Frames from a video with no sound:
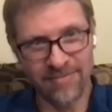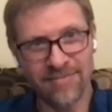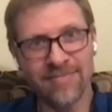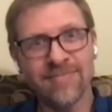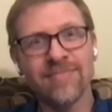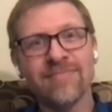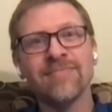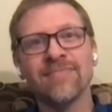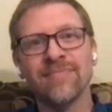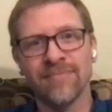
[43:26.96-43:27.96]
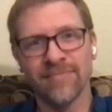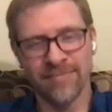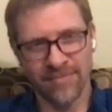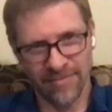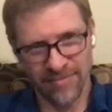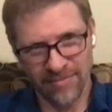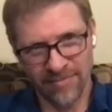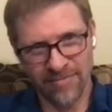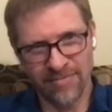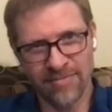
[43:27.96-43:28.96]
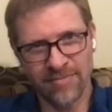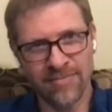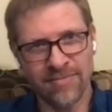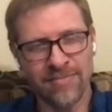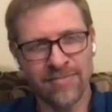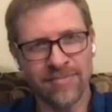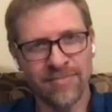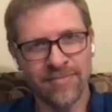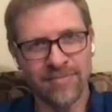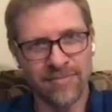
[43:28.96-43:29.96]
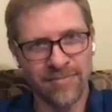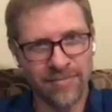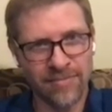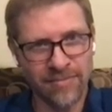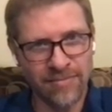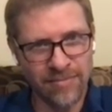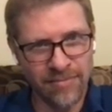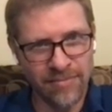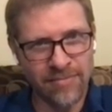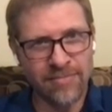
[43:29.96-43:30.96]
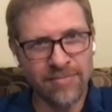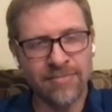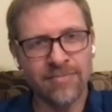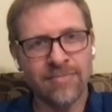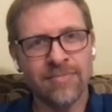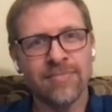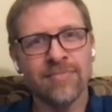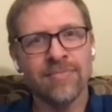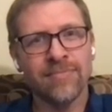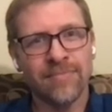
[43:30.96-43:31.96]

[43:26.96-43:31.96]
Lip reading: (silent)